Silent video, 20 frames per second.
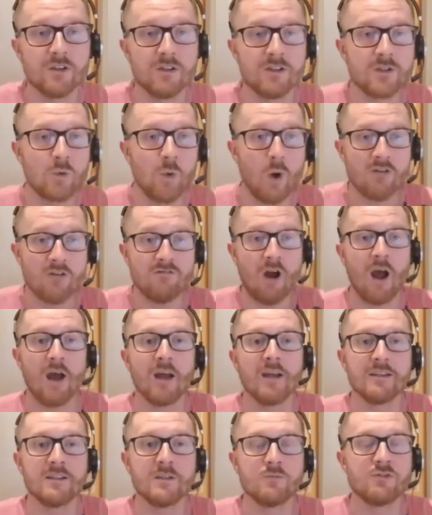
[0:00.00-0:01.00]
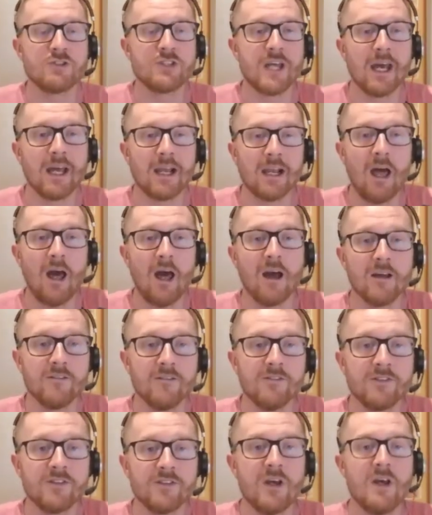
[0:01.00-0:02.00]
is quite right to protect
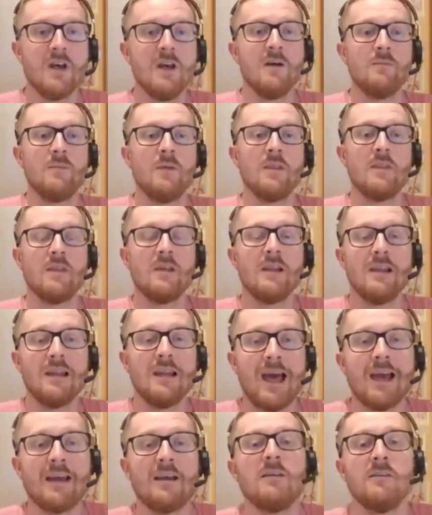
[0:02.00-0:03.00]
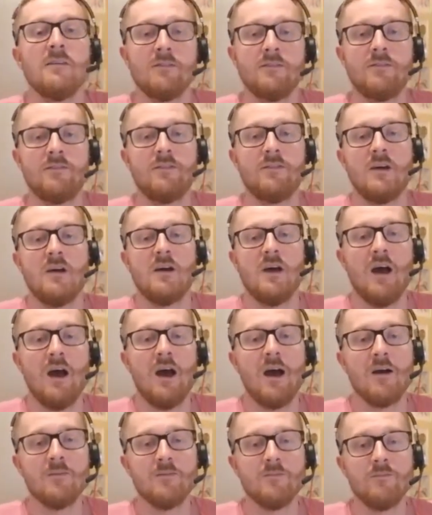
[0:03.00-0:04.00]
lives, but the lack of
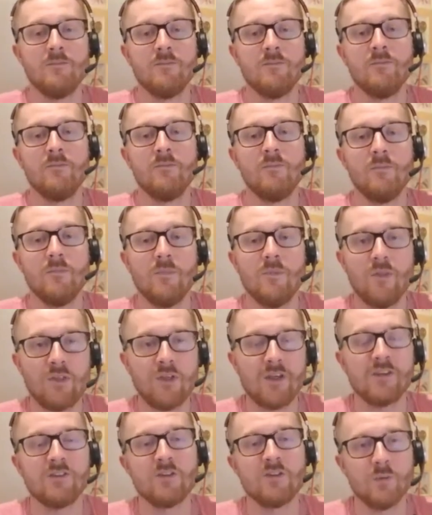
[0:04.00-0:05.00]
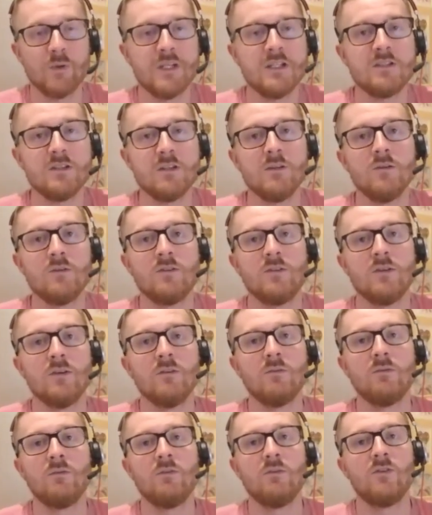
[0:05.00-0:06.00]
things that we do
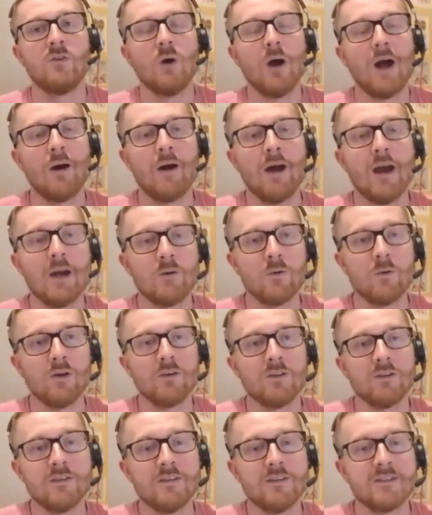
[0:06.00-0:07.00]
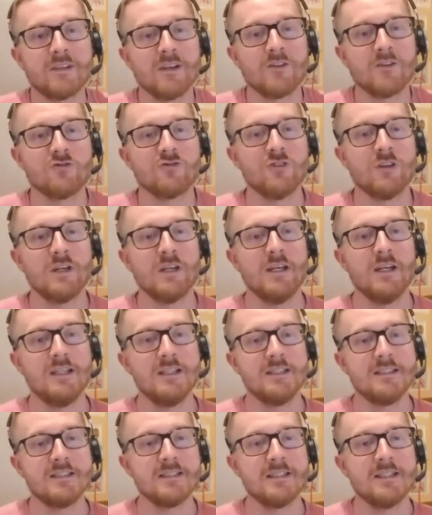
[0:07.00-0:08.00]
to sort out air quality in this country
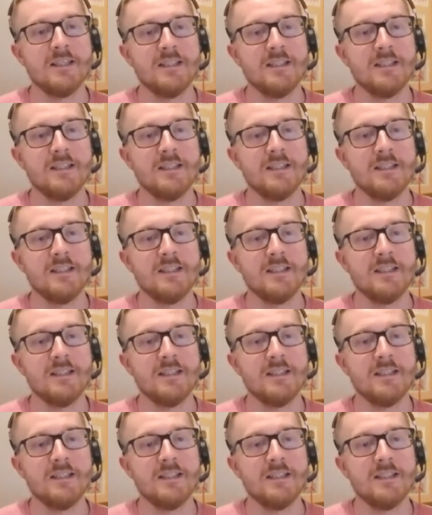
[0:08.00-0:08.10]
is